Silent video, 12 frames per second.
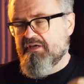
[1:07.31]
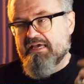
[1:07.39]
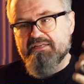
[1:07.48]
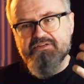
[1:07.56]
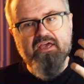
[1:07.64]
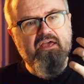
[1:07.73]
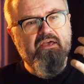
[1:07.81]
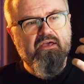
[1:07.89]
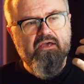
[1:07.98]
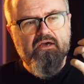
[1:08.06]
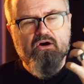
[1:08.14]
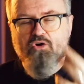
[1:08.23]
And
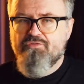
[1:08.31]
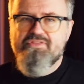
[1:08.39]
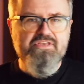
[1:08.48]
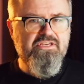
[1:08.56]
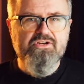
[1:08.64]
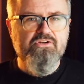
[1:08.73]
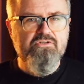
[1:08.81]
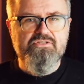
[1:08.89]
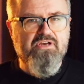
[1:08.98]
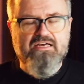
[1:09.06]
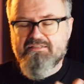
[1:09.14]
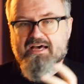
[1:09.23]
over the years,
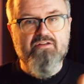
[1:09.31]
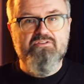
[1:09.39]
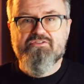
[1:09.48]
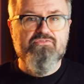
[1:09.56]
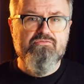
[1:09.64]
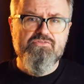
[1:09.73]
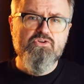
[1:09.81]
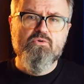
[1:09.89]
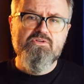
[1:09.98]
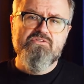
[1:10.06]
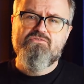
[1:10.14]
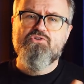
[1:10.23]
a lot of different
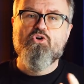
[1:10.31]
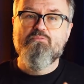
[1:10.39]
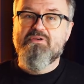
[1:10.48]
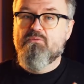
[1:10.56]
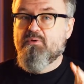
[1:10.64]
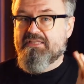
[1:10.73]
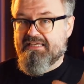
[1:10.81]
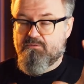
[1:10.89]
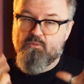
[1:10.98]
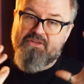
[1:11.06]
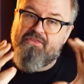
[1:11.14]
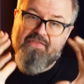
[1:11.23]
viewers have told me what like
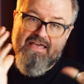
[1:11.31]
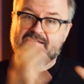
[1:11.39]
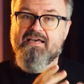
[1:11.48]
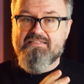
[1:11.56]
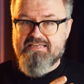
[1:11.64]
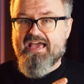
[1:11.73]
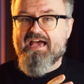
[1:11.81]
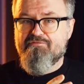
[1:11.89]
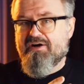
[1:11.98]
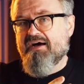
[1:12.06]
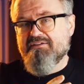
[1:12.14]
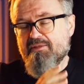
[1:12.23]
what they like to
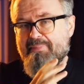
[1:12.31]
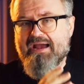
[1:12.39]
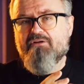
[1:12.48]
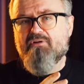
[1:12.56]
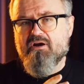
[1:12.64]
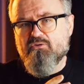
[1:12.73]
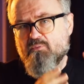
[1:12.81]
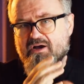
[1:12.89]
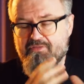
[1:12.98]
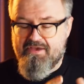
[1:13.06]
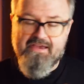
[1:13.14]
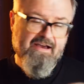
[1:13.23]
have on in the background
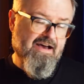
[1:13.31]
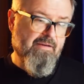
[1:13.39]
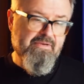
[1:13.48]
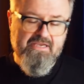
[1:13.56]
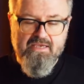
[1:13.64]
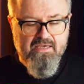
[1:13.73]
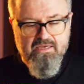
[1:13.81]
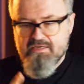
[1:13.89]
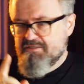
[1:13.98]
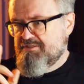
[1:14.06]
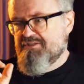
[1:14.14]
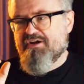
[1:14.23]
while they hobby
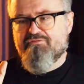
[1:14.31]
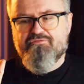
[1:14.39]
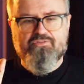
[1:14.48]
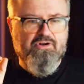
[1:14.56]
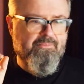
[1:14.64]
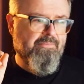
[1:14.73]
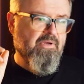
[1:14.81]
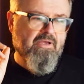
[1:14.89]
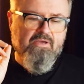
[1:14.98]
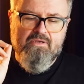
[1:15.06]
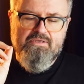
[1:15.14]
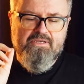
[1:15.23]
stuff from
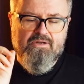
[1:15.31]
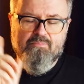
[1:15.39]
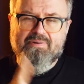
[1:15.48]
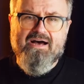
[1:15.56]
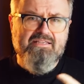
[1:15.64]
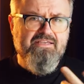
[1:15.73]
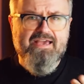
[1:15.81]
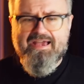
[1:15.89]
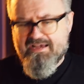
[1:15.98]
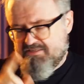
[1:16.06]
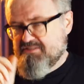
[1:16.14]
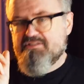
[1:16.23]
you know
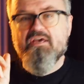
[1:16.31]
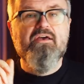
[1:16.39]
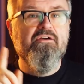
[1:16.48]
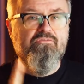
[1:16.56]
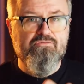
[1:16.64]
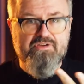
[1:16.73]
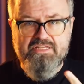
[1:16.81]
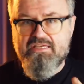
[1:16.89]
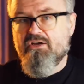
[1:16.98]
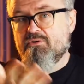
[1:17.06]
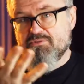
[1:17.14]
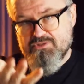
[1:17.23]
podcasts,
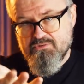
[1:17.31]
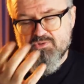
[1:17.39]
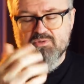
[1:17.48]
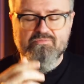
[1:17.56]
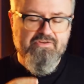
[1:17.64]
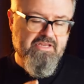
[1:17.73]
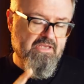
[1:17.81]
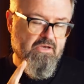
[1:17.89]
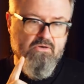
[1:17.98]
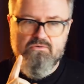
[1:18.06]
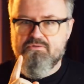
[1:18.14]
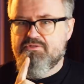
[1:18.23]
videos, YouTube
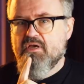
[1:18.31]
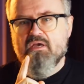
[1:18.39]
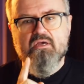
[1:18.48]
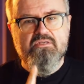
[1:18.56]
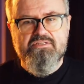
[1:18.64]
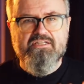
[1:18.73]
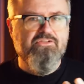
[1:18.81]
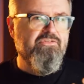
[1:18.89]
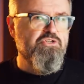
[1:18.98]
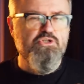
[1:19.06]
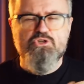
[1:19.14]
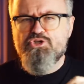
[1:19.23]
videos,
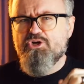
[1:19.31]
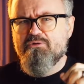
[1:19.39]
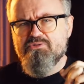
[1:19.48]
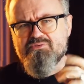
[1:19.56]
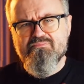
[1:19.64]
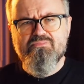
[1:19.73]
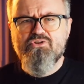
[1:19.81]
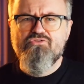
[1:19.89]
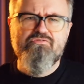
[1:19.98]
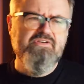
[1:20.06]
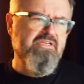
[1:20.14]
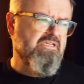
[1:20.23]
television shows,
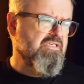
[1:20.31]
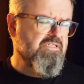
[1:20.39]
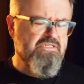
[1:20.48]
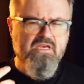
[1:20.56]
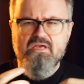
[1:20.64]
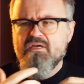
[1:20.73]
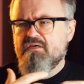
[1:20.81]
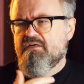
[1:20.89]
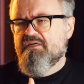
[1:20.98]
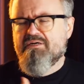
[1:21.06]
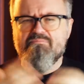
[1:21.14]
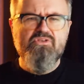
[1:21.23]
movies,
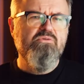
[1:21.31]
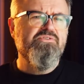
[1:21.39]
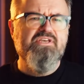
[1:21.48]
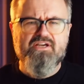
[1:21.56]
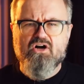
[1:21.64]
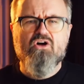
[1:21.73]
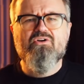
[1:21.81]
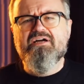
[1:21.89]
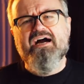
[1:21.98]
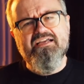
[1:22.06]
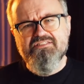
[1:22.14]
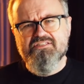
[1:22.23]
uh, music, all
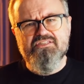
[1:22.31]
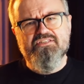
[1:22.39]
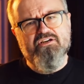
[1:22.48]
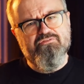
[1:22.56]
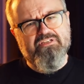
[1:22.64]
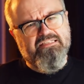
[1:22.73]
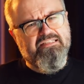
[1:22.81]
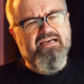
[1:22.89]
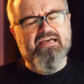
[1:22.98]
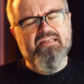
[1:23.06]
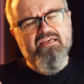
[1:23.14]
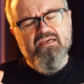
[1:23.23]
kinds of stuff like
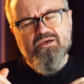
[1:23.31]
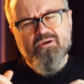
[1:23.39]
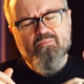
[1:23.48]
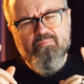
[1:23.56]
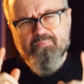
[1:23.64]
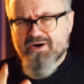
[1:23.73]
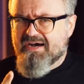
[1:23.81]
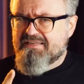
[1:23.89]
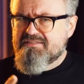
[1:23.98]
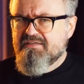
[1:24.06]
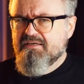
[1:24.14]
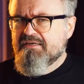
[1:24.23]
that.
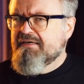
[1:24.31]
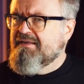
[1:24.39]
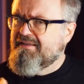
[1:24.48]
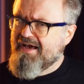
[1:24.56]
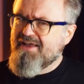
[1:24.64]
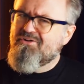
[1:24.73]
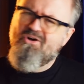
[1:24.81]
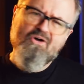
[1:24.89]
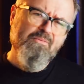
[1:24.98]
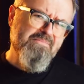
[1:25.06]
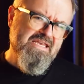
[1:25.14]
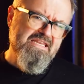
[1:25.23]
But not
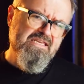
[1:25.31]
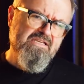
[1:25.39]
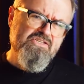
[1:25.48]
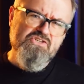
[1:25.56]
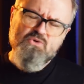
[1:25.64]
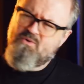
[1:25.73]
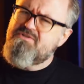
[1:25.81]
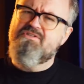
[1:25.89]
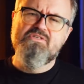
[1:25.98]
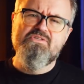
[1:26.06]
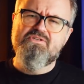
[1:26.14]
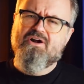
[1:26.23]
all media
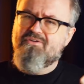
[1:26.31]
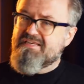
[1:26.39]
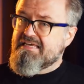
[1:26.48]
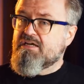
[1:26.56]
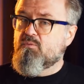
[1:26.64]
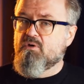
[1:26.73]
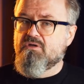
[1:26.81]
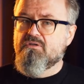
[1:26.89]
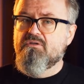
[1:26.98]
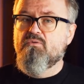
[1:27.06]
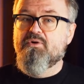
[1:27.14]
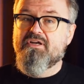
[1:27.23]
sources are
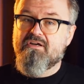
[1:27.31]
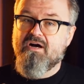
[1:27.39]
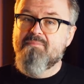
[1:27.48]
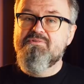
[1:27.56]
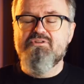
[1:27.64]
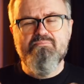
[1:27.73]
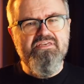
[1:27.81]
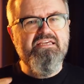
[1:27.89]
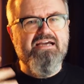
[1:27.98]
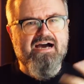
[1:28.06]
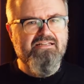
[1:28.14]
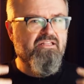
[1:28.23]
equal when it comes to
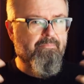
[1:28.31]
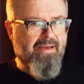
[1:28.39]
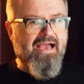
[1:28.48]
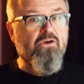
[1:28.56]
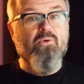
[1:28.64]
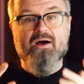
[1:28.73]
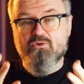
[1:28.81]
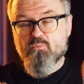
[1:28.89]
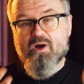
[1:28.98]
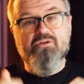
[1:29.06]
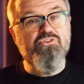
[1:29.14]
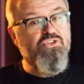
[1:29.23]
being on in the background
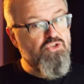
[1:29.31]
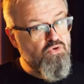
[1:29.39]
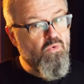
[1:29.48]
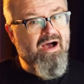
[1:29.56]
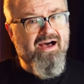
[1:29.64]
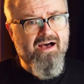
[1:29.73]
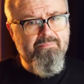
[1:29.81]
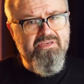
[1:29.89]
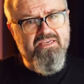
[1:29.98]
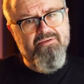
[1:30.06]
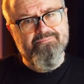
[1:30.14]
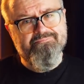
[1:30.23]
while you
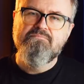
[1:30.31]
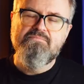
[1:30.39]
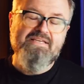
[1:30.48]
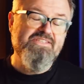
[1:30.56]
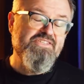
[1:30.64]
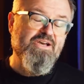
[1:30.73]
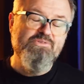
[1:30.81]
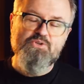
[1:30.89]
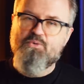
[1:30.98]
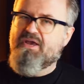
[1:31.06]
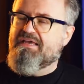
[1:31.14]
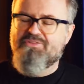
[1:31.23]
hobby. It sounds
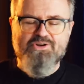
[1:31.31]
great.